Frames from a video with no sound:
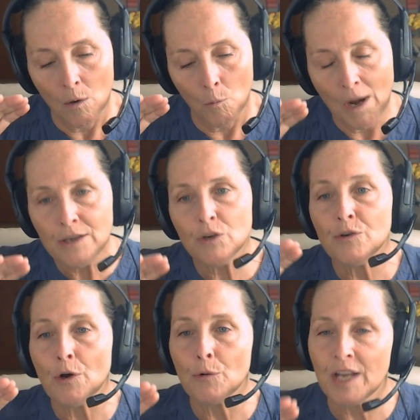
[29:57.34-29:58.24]
when
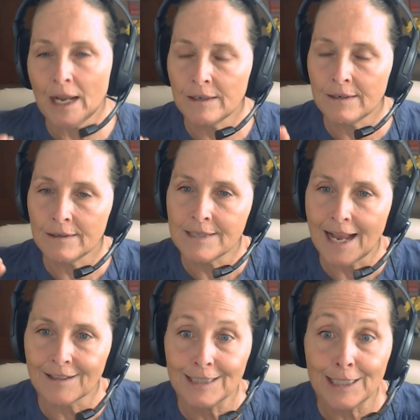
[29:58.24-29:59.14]
you don't get it
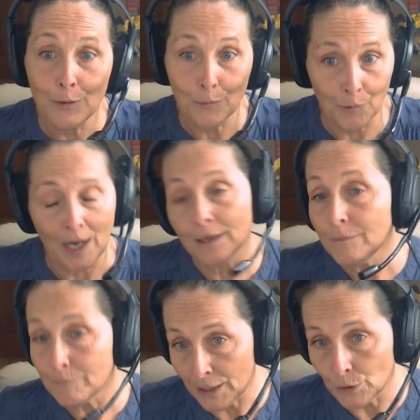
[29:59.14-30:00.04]
exactly
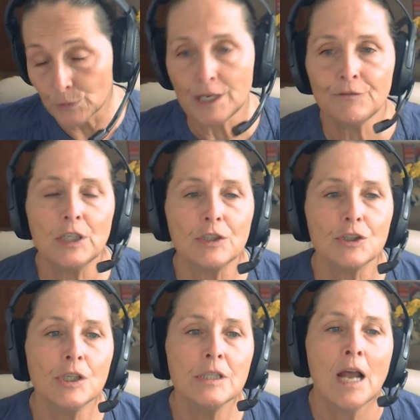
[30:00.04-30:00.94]
right by your
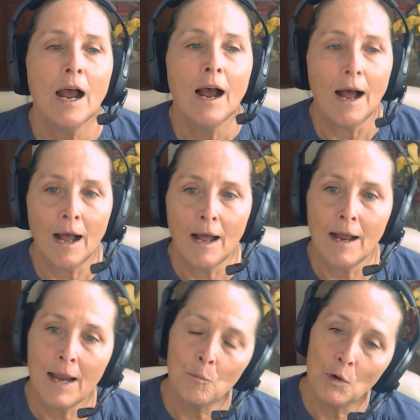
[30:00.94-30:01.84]
definition,
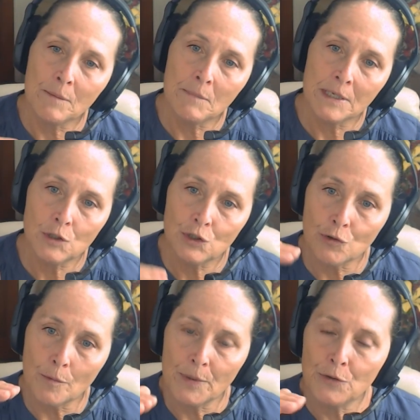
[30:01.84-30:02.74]
and what it means to
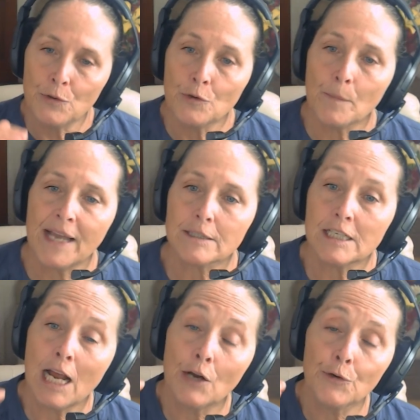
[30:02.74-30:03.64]
show up and do your
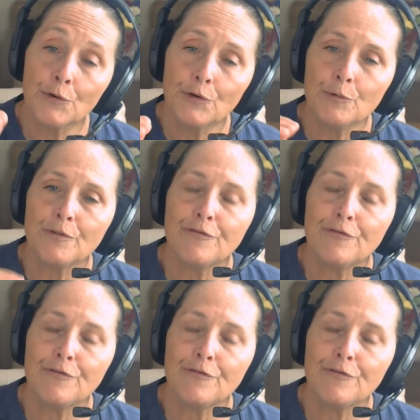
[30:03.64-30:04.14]
best and how you're going to